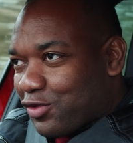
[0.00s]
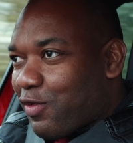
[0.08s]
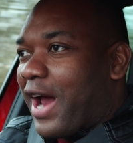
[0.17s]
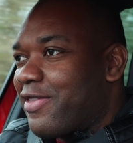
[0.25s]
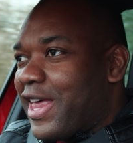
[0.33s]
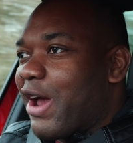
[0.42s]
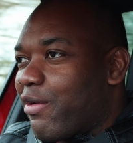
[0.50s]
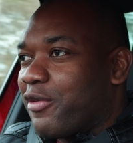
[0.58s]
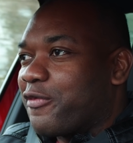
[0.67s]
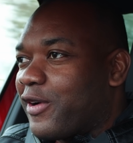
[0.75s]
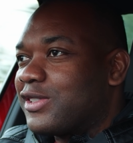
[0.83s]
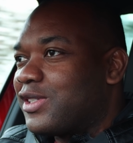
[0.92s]
right there in
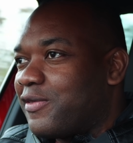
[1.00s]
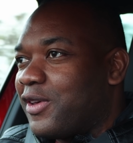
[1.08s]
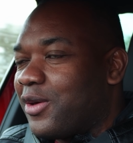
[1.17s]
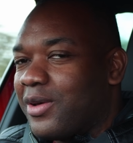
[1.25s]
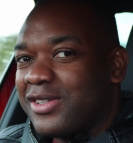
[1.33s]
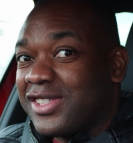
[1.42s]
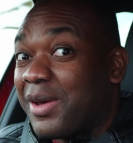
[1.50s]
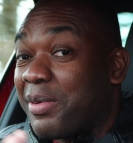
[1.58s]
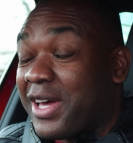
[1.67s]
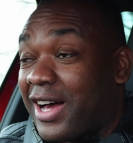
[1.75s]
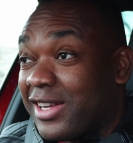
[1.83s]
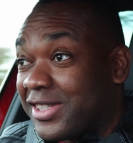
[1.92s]
front of you. Some
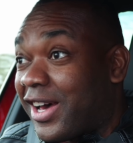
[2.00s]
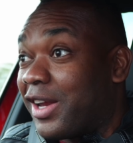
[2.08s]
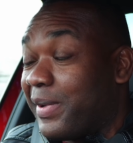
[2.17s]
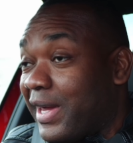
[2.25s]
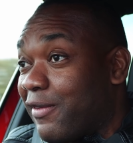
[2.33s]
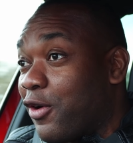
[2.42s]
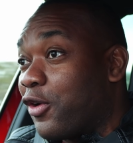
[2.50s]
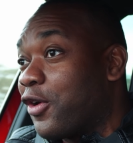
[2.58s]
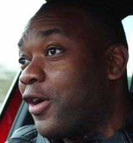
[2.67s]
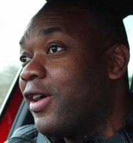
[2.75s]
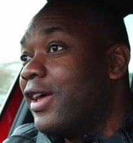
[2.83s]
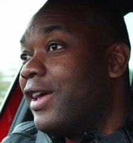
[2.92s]
cars aren't, believe it or
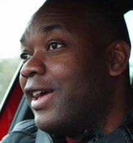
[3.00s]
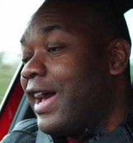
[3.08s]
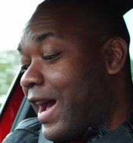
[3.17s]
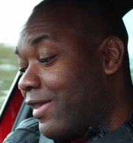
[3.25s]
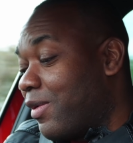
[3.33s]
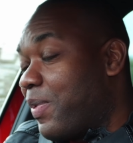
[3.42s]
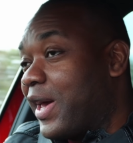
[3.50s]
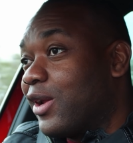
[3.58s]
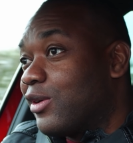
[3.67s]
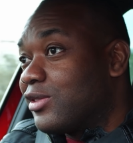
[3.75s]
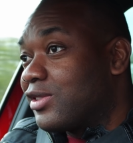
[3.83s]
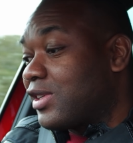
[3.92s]
not. And the
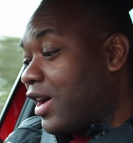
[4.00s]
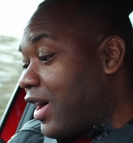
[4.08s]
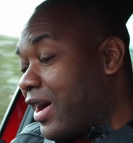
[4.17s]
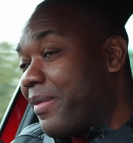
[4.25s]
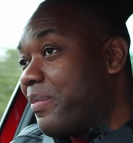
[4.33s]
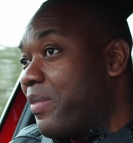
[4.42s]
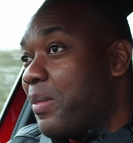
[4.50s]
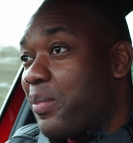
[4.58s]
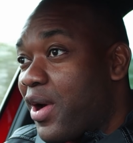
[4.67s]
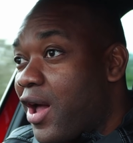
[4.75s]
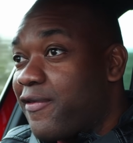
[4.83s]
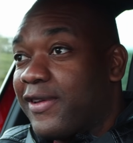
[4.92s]
pedals are
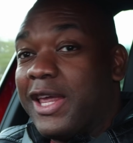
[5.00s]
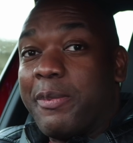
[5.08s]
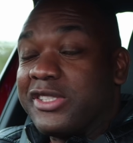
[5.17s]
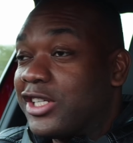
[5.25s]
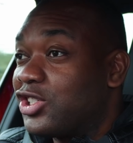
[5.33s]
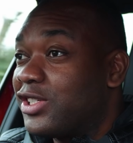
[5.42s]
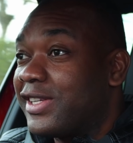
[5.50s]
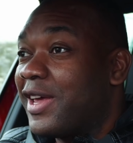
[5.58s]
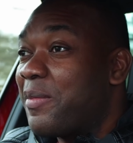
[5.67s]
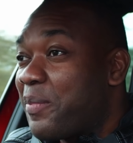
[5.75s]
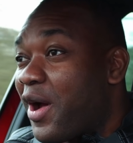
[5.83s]
perfectly positioned and